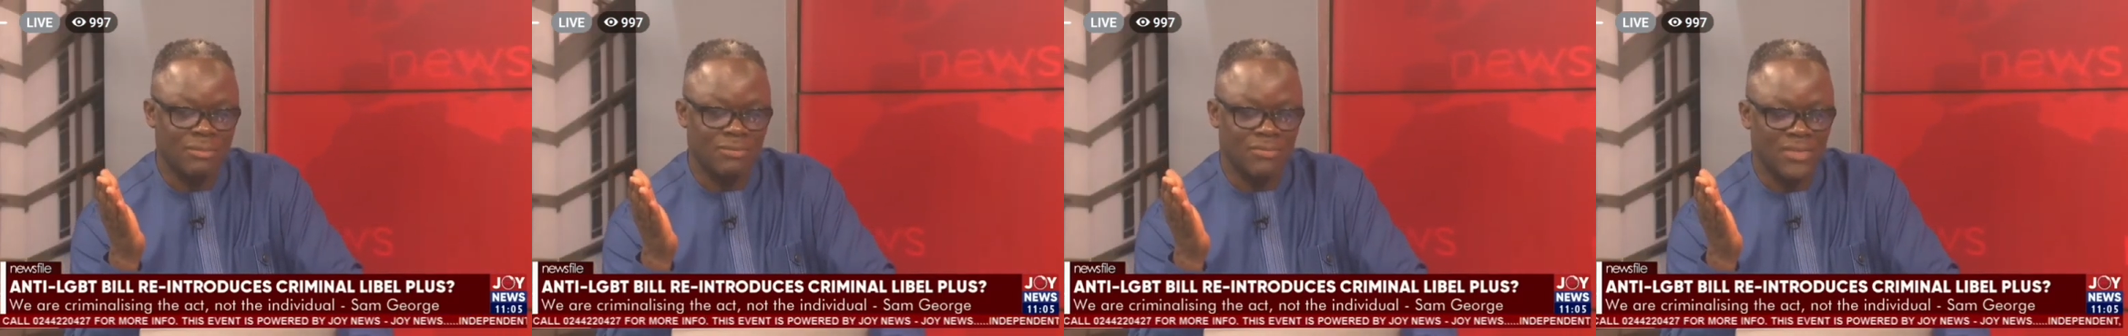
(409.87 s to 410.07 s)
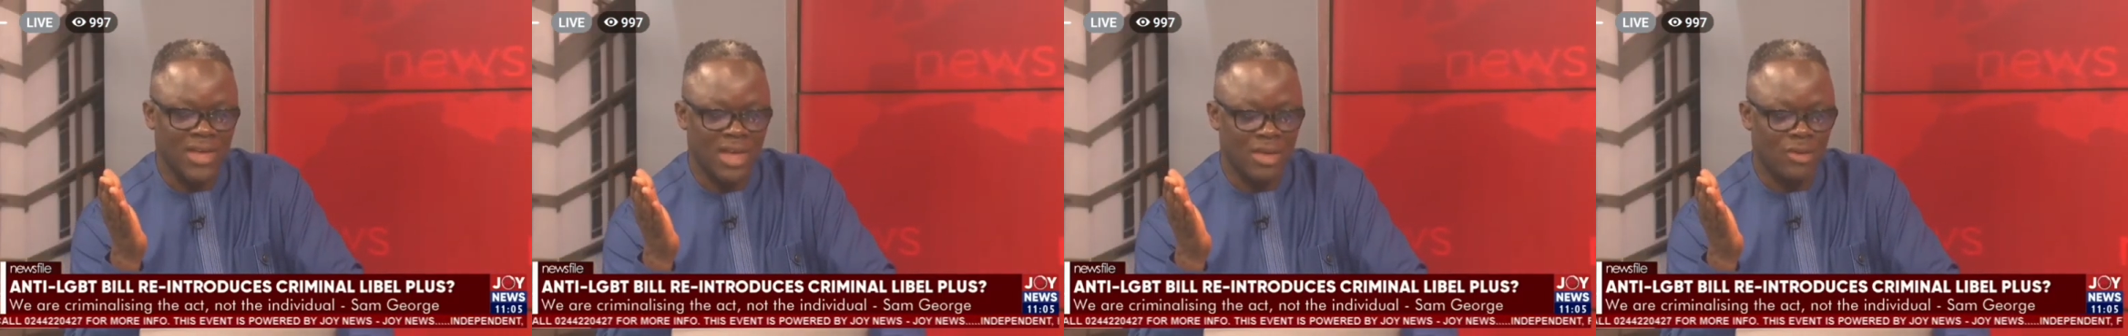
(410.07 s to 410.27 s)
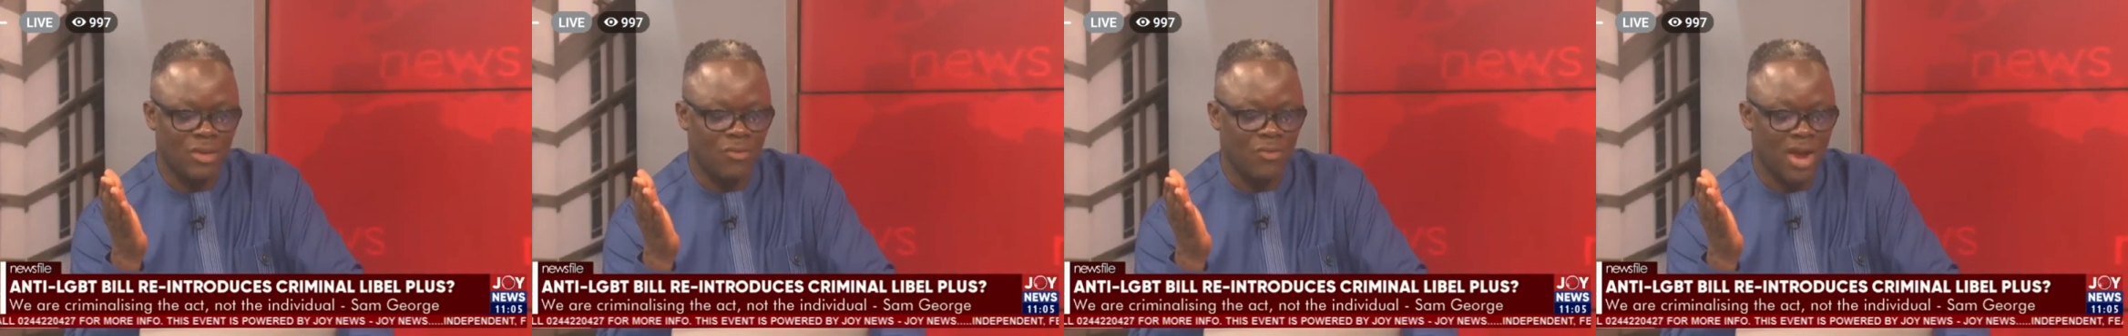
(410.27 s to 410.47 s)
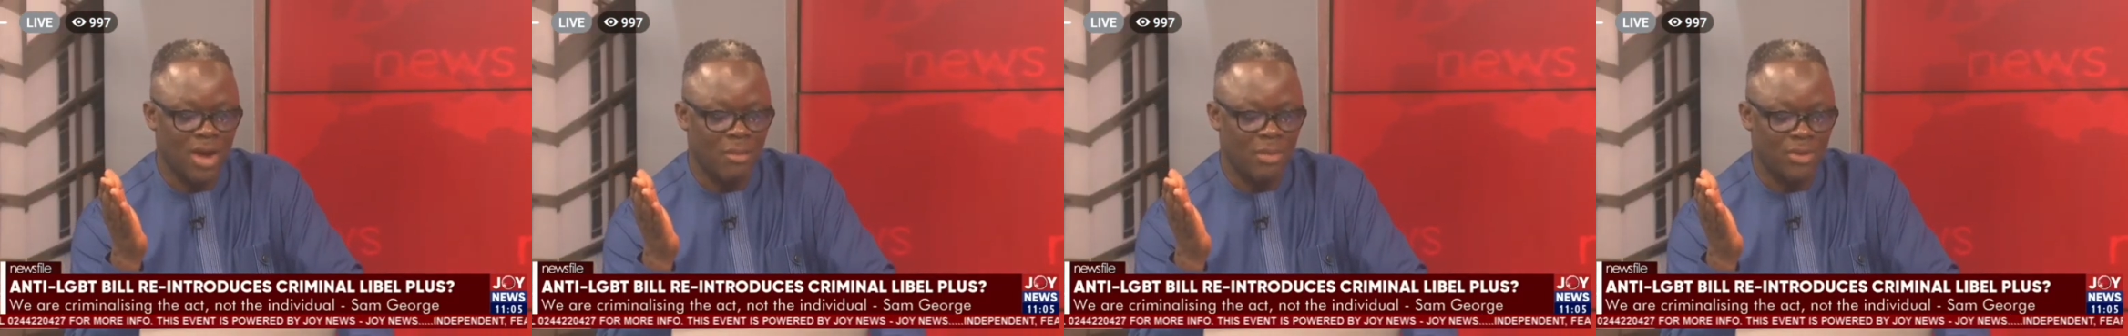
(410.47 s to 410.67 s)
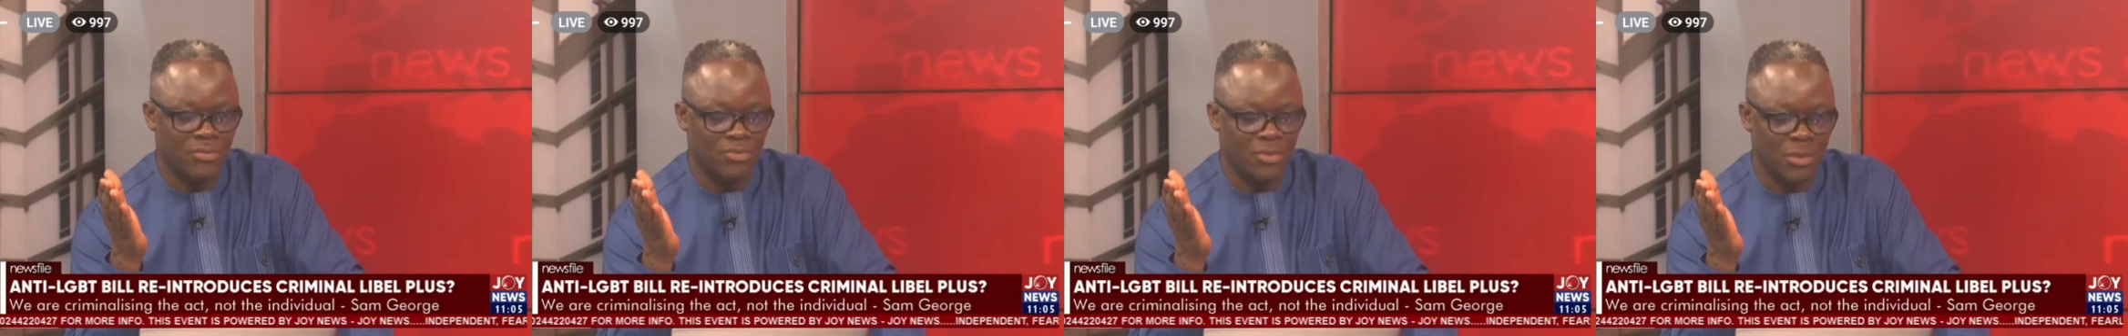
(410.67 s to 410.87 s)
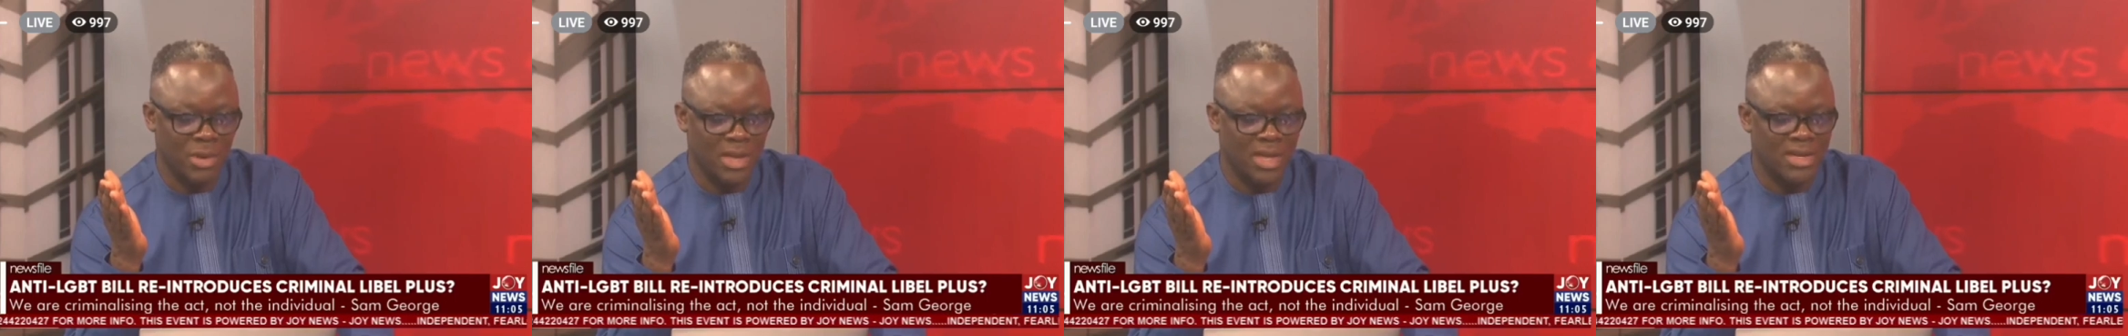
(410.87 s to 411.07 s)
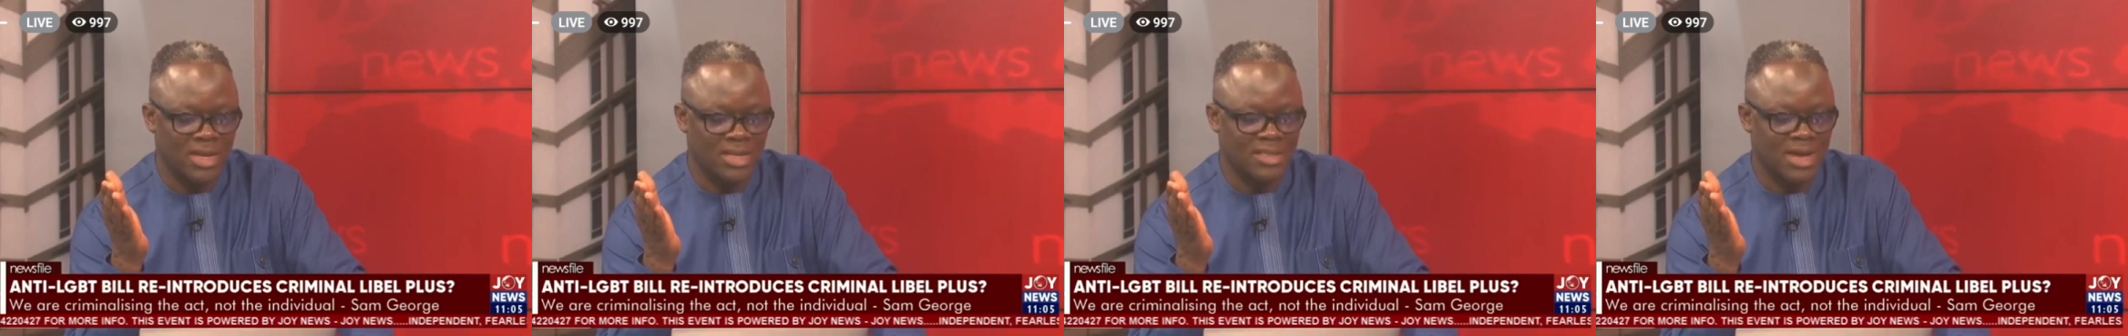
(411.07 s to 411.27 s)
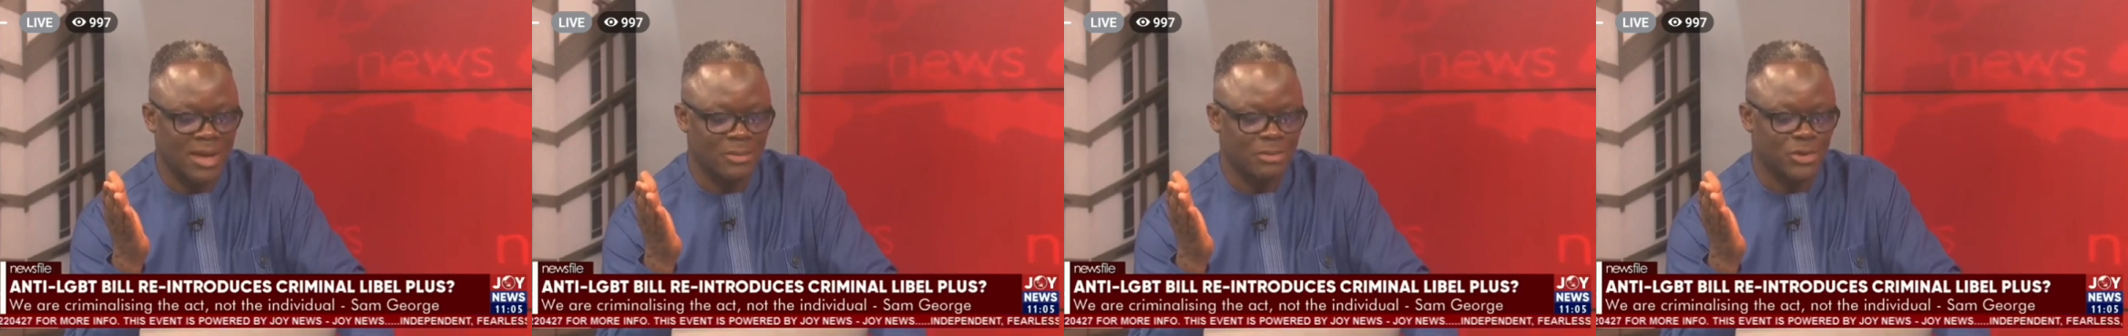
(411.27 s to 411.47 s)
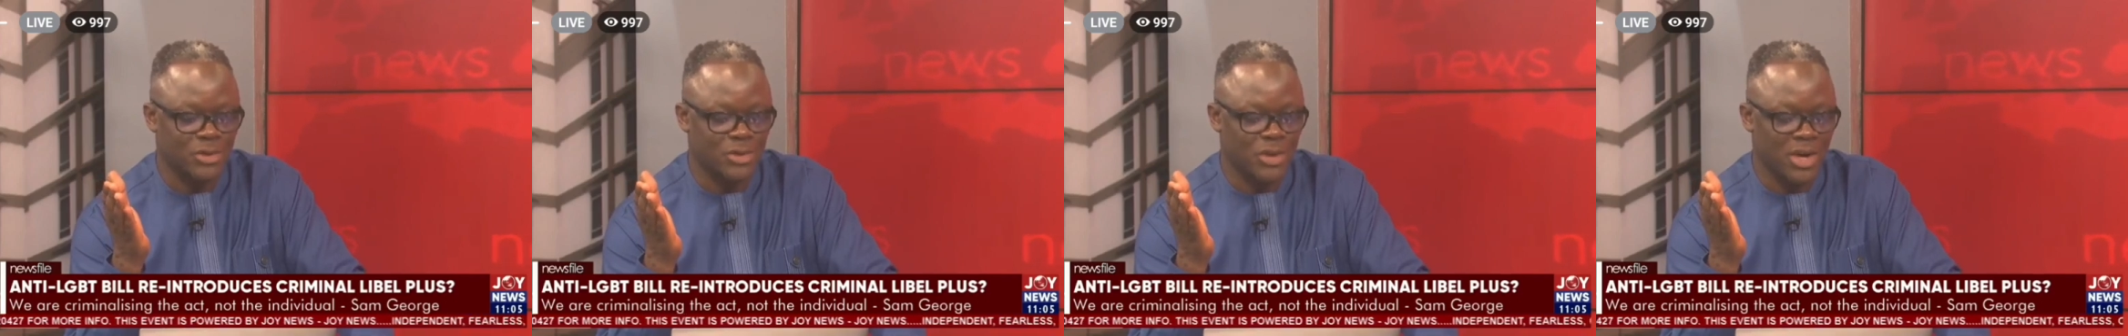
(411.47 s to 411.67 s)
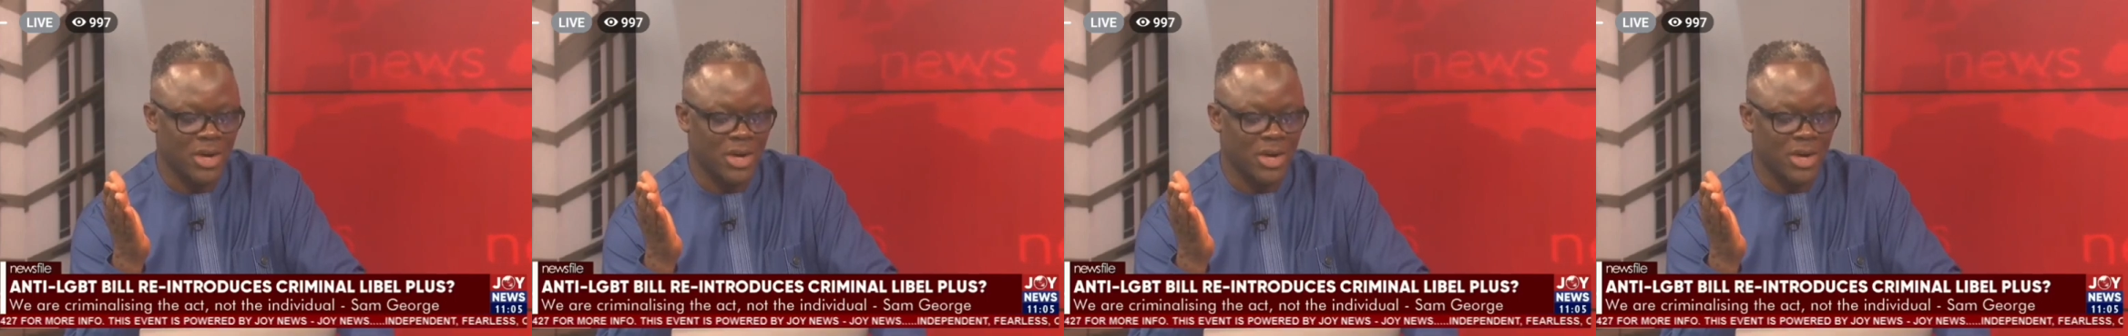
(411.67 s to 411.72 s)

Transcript: much for making the time to join us.